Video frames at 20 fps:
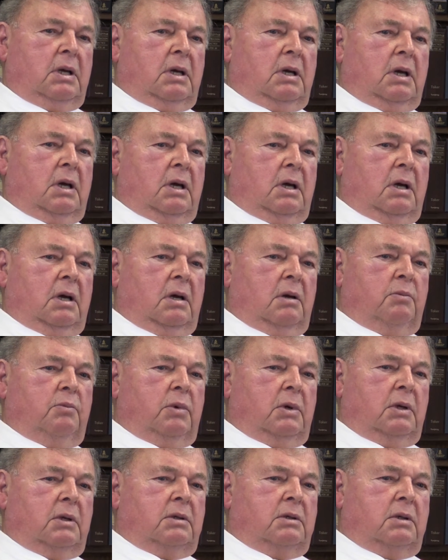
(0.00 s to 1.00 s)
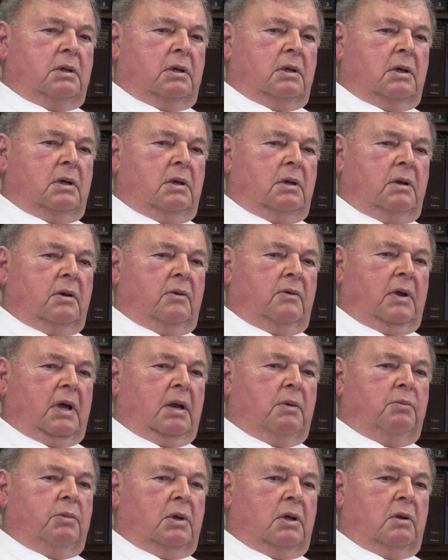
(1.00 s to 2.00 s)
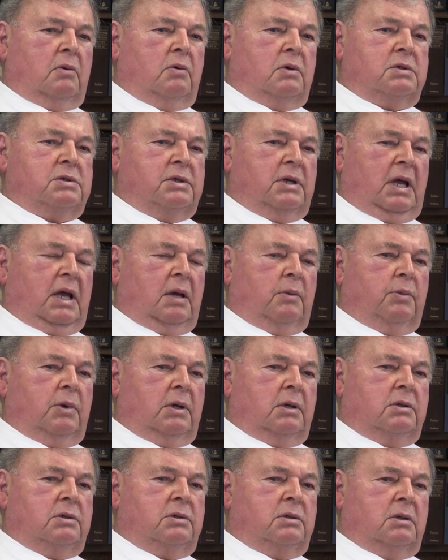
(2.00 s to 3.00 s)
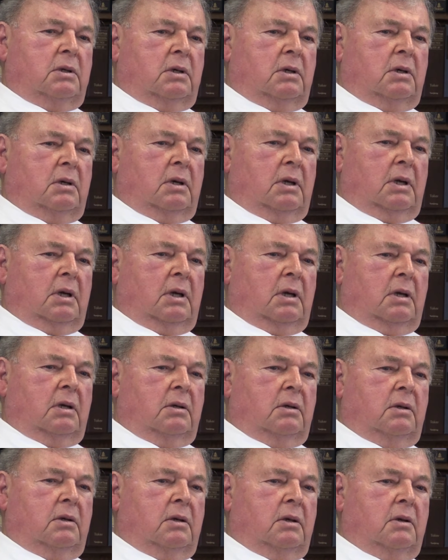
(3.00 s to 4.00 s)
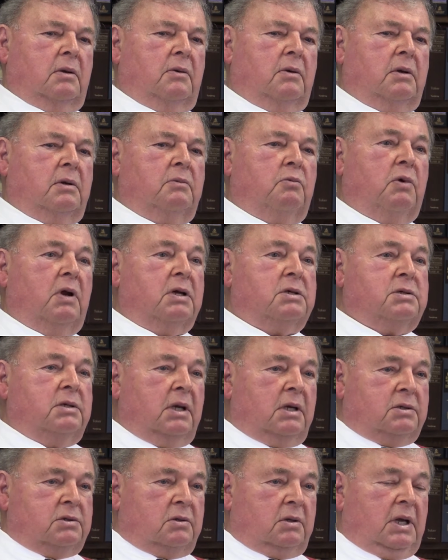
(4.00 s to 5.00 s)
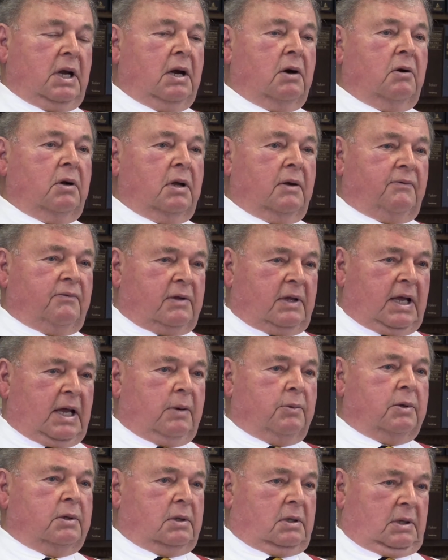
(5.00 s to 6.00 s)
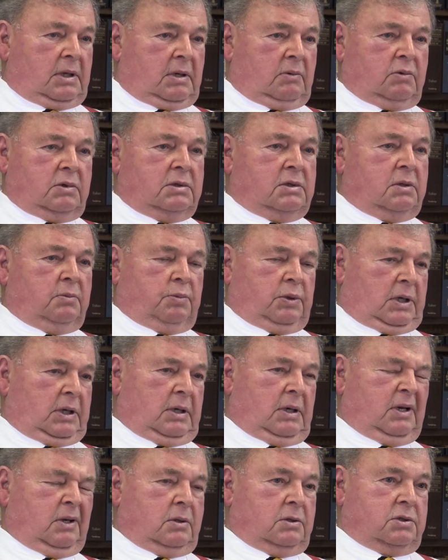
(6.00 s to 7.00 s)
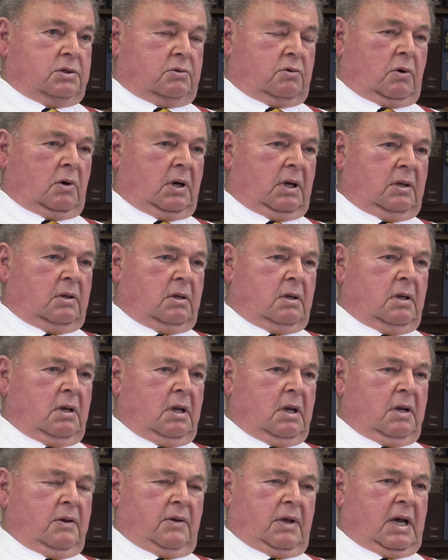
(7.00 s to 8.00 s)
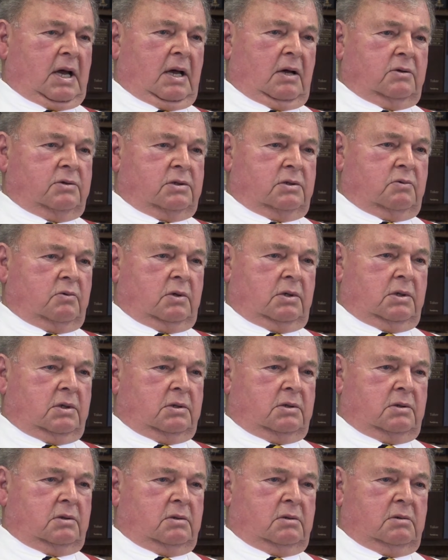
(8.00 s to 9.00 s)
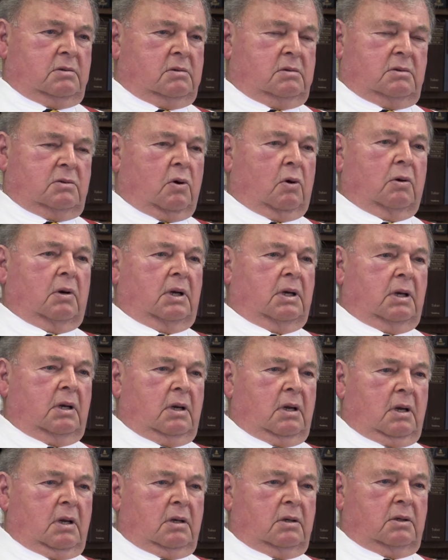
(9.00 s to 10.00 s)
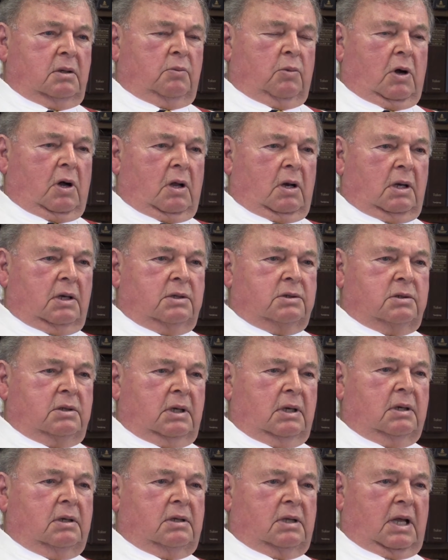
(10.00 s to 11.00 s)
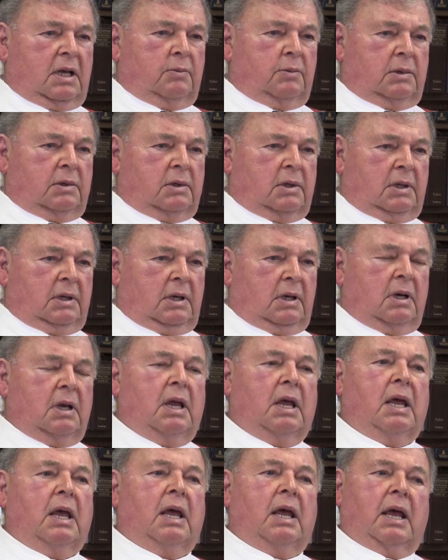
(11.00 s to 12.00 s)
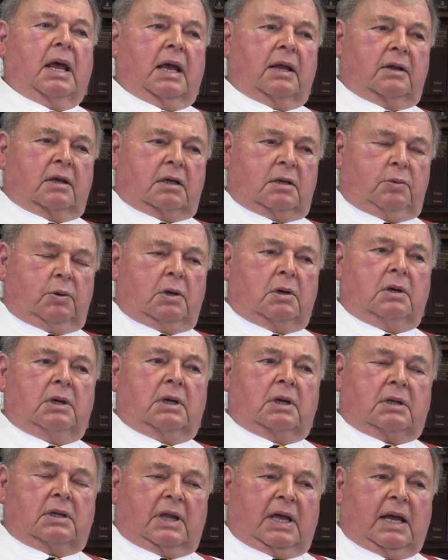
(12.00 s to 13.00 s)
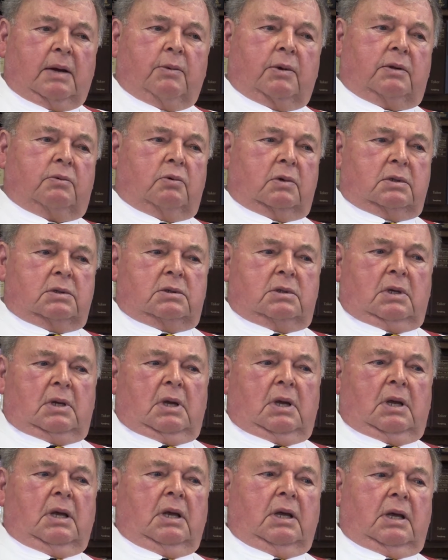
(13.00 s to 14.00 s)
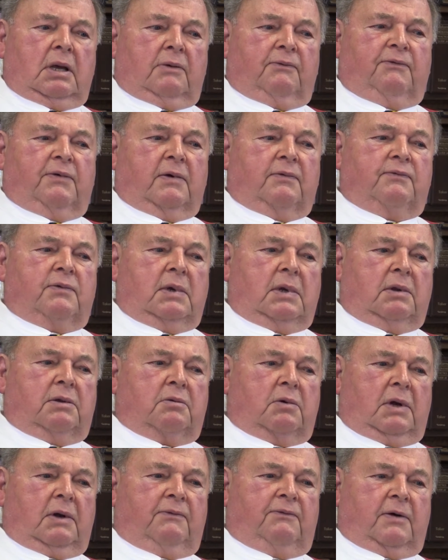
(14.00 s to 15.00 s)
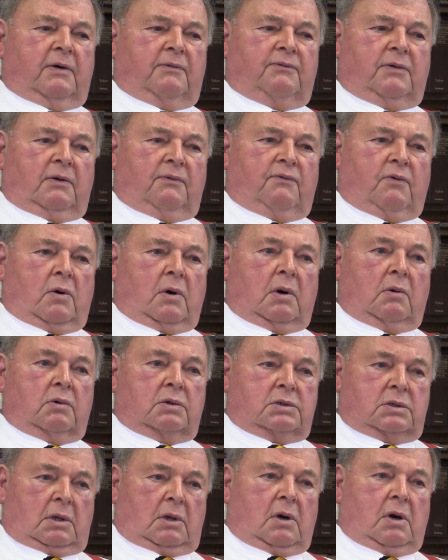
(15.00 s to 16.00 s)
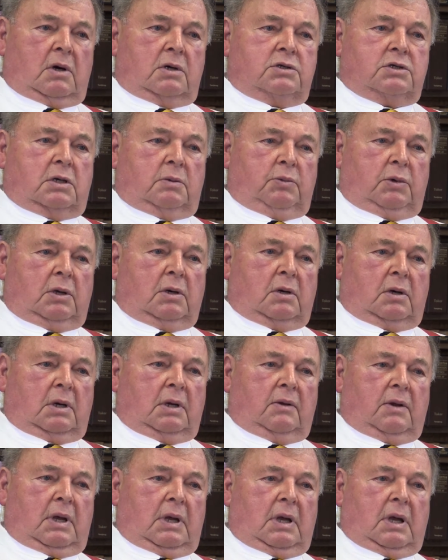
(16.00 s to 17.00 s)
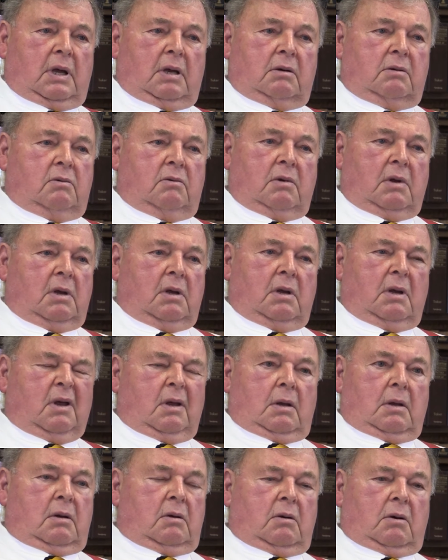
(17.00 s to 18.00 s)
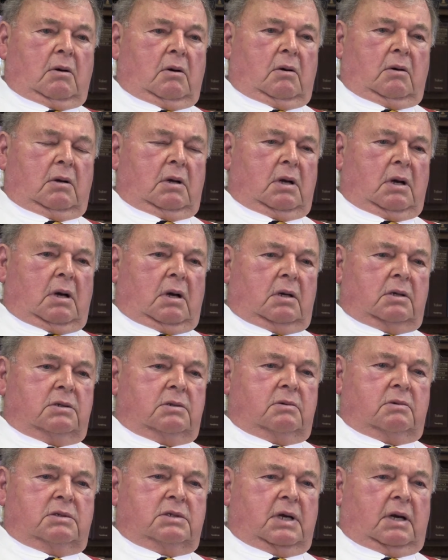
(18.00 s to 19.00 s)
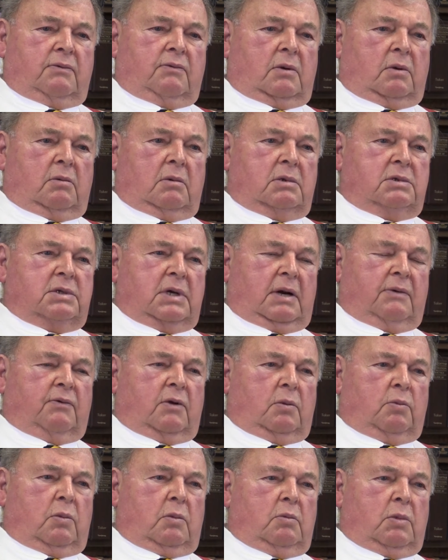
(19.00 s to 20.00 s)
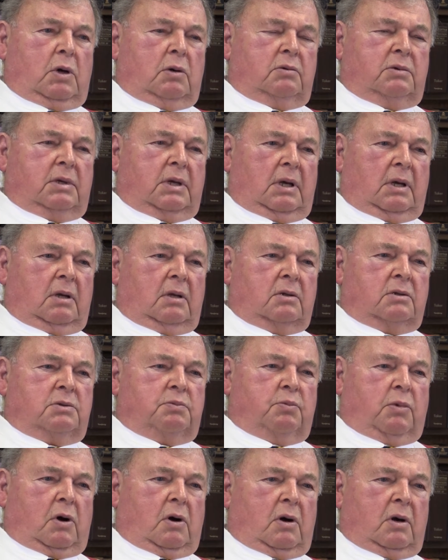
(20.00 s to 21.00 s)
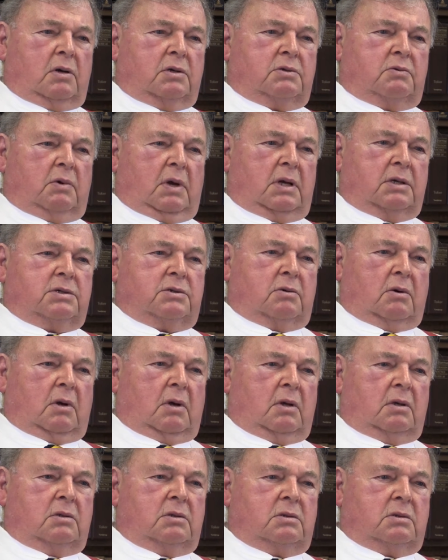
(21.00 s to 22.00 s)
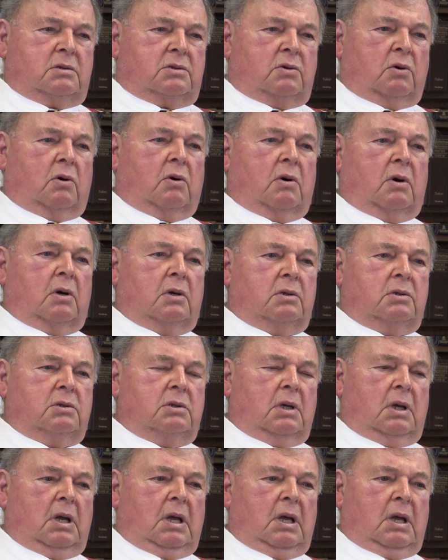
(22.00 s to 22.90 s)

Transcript: Uh, but uh, that mill was damaged, uh, and uh, the residential area of Klamath Glen was completely destroyed. The, the houses were just totally demolished in Klamath Glen. And the community of Klamath was, in 53, 54, It was a large community. They had oh gosh, several several motels, bars, restaurants, stores,